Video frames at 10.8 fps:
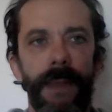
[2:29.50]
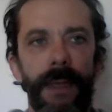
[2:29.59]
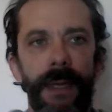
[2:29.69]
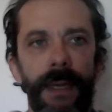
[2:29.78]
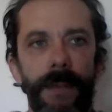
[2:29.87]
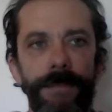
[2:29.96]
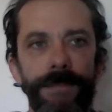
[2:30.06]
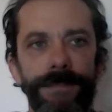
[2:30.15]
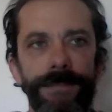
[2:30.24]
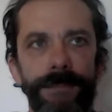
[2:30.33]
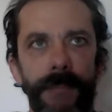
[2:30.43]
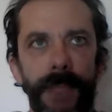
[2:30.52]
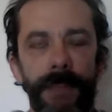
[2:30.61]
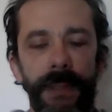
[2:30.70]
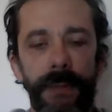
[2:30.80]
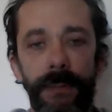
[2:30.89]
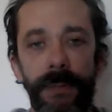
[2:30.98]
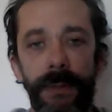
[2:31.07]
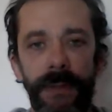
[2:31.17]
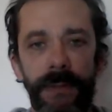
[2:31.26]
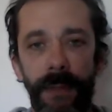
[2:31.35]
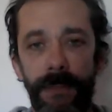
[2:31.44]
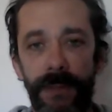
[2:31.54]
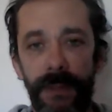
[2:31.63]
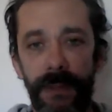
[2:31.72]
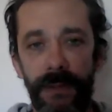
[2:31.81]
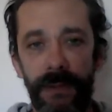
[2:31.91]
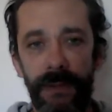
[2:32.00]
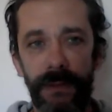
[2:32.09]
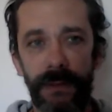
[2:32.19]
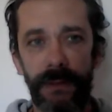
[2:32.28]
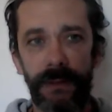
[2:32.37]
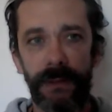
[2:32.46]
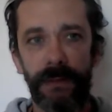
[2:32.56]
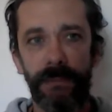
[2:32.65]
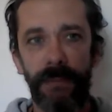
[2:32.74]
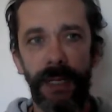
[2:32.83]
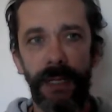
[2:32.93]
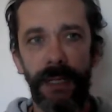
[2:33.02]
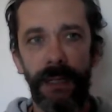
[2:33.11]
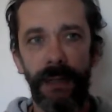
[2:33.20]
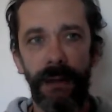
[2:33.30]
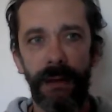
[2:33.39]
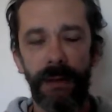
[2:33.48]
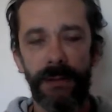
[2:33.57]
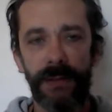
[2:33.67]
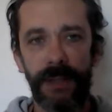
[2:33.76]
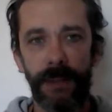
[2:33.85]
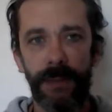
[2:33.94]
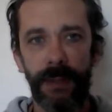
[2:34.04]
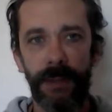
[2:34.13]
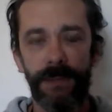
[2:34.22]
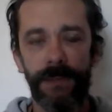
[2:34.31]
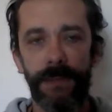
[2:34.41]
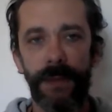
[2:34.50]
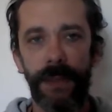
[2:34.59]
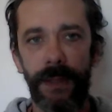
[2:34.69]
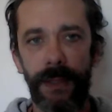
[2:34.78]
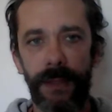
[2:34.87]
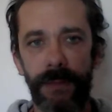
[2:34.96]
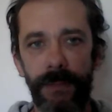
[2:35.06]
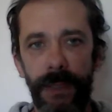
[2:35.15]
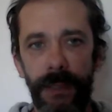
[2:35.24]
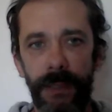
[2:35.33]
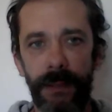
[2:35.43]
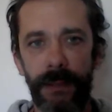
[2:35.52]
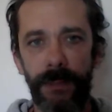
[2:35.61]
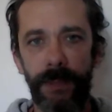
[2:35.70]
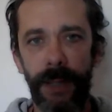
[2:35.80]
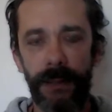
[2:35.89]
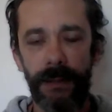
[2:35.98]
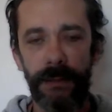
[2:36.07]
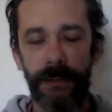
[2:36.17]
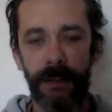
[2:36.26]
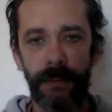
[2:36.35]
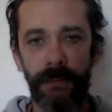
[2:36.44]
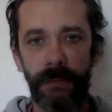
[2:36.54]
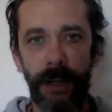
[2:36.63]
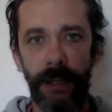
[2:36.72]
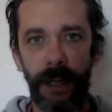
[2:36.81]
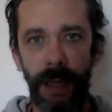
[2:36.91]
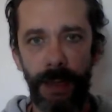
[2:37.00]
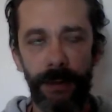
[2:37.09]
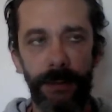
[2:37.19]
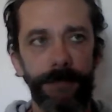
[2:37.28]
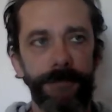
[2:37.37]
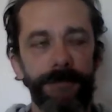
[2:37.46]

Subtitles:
because the Buddhist emptiness is mainly a concept of things being dependent of one another,